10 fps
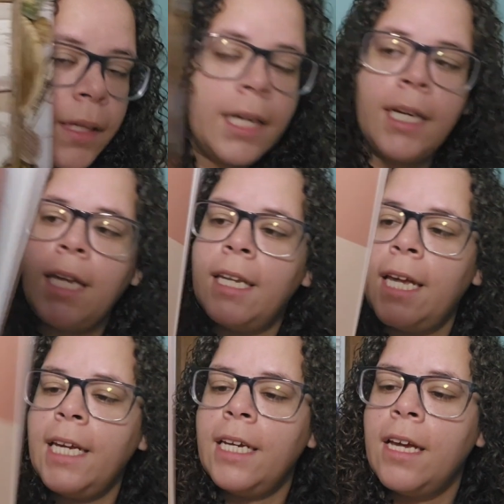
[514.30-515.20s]
And
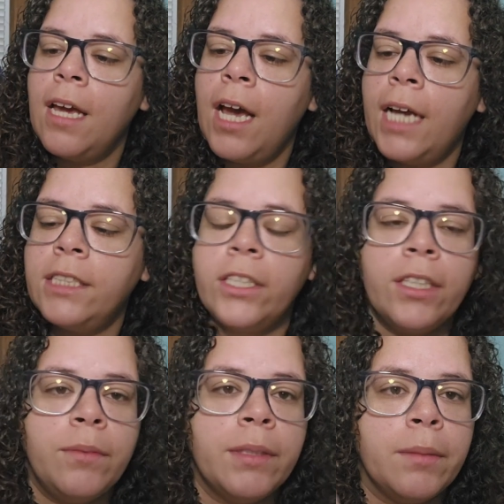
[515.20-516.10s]
I
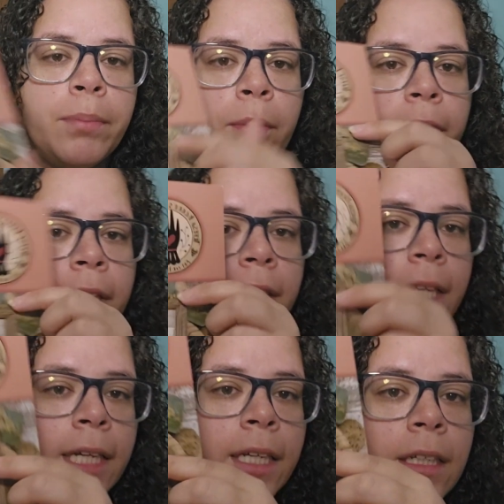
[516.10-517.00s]
started with the border,
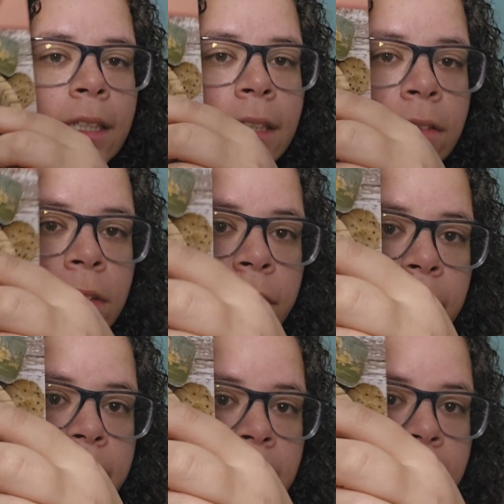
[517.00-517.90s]
like, I don't know if you
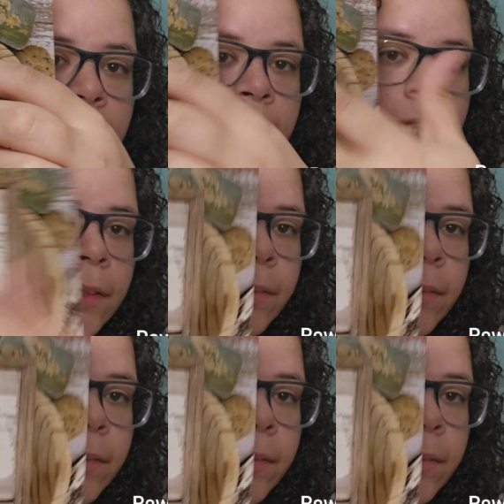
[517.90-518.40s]
guys can see it, like